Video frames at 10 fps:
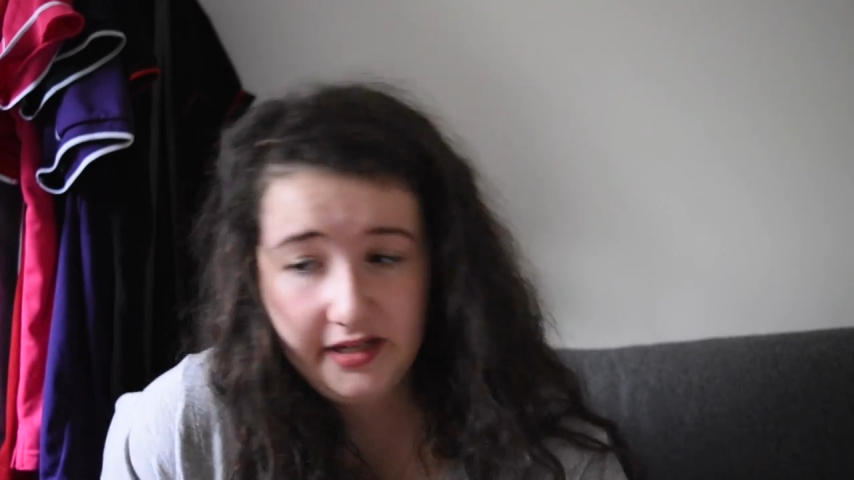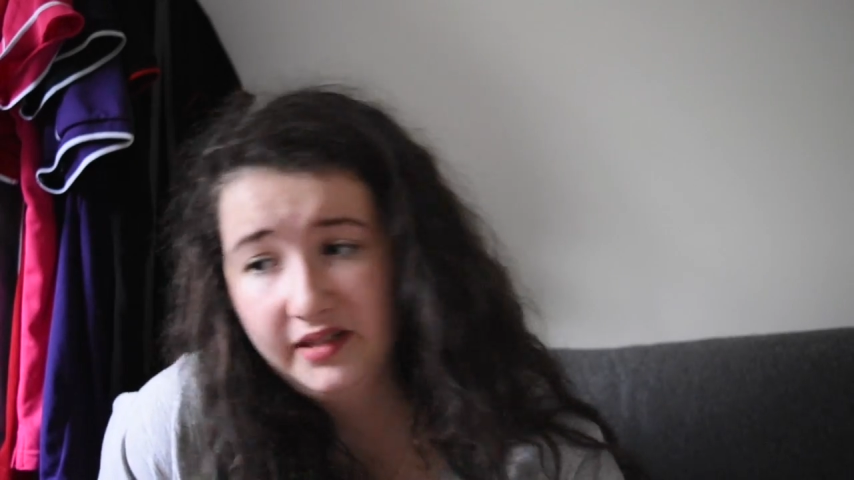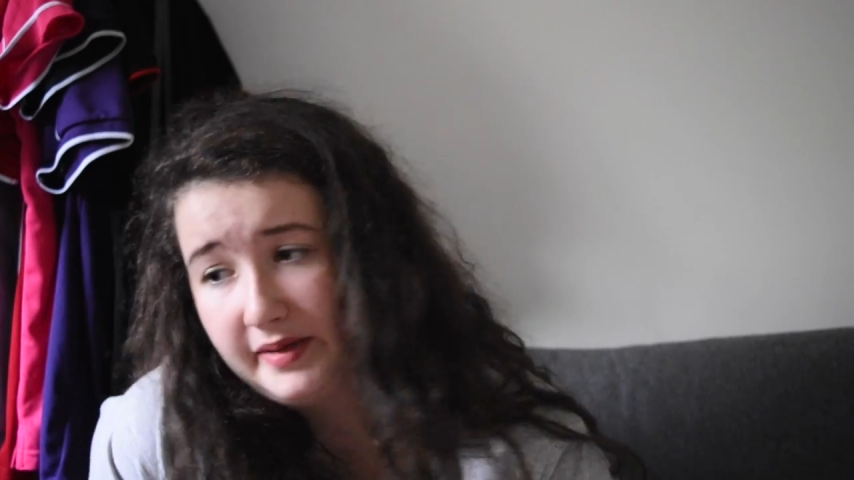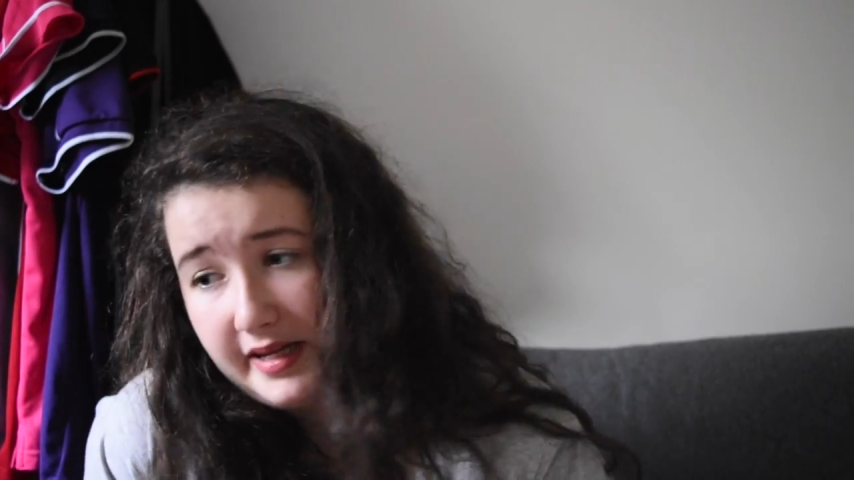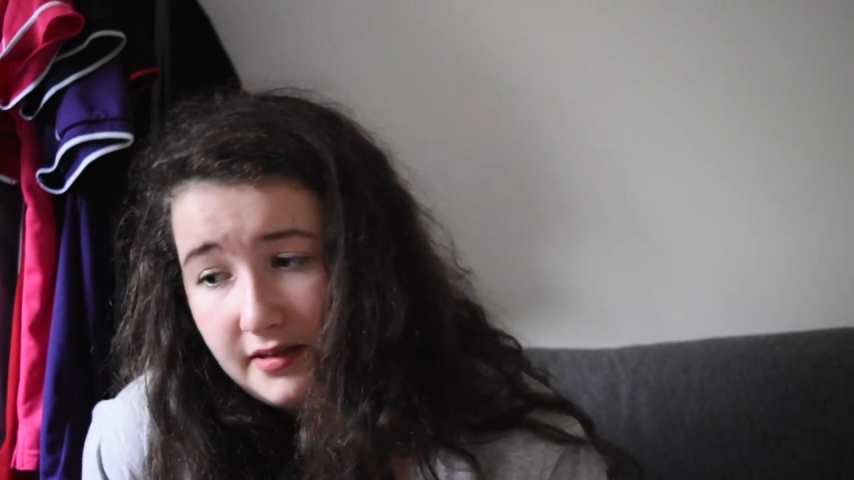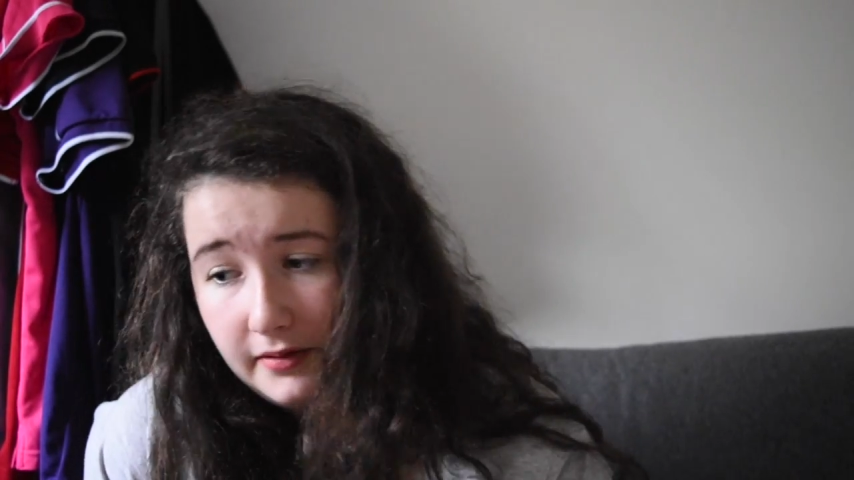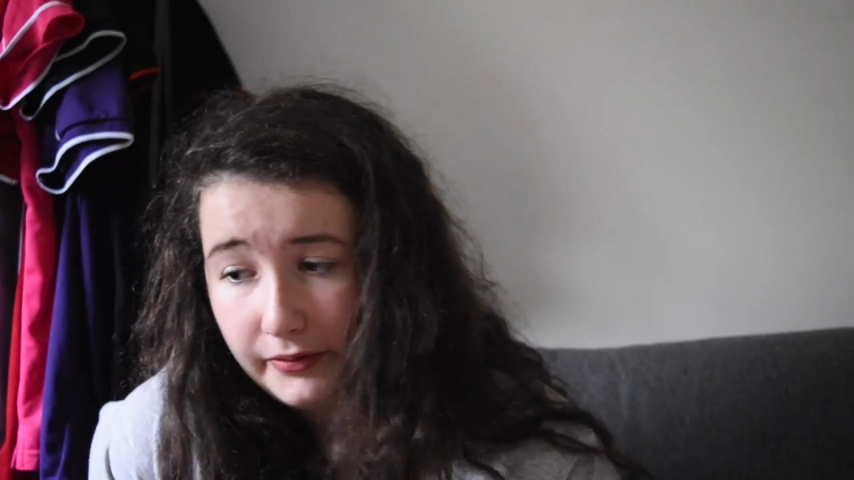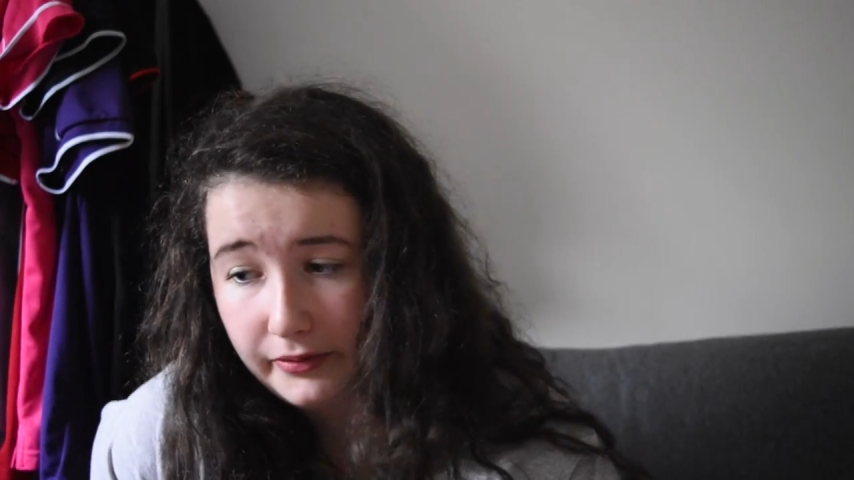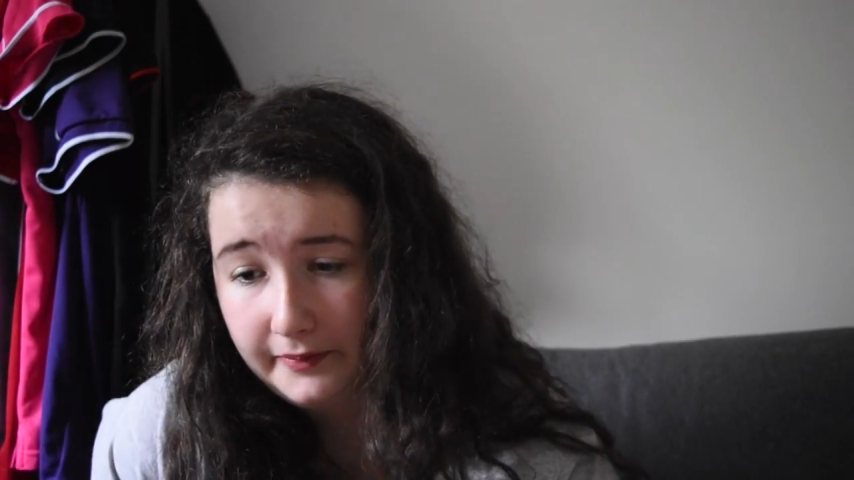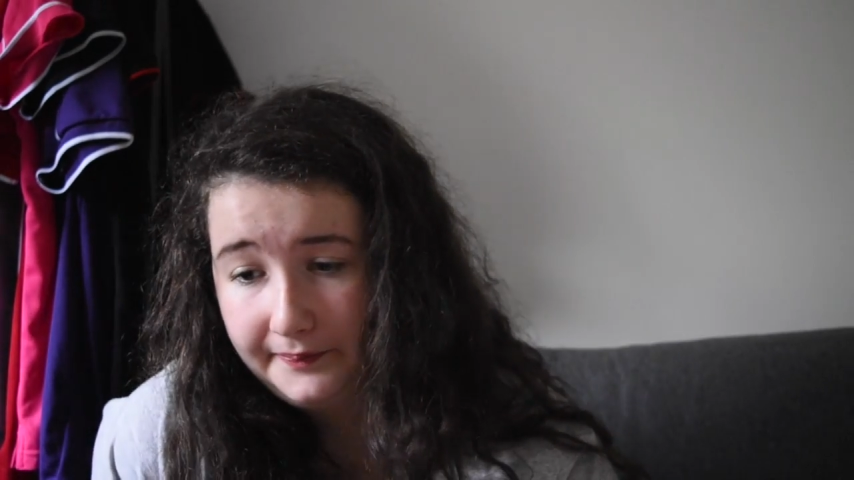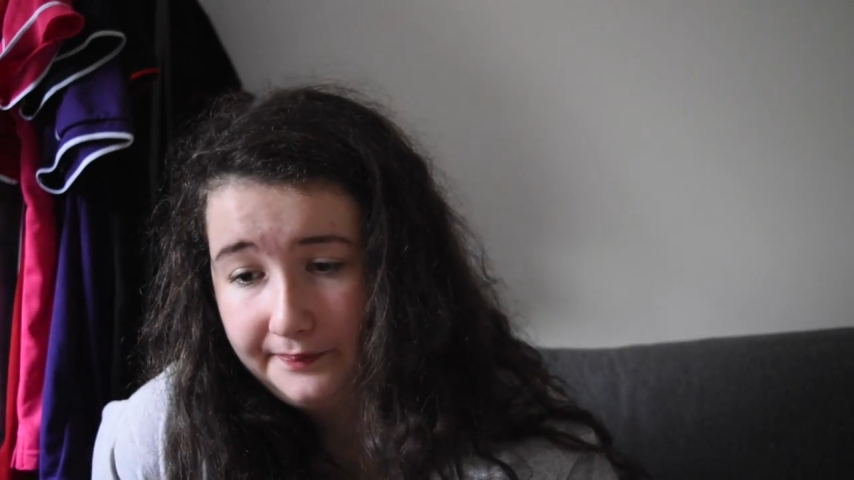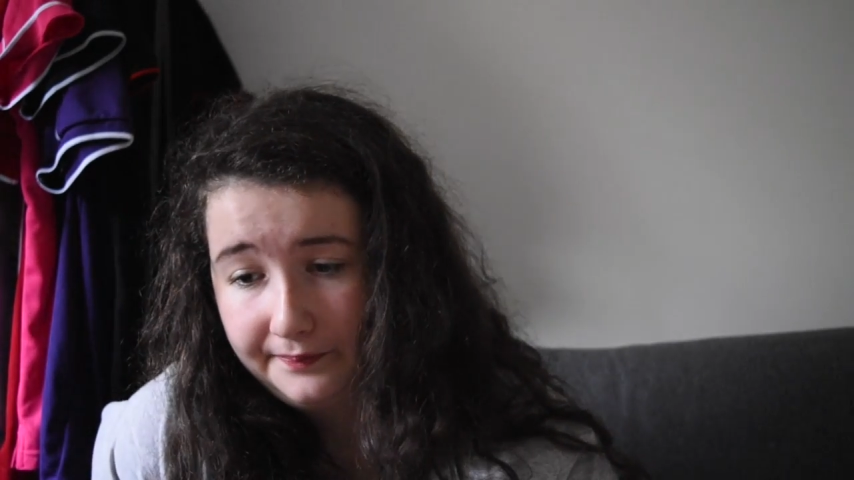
and Mandalore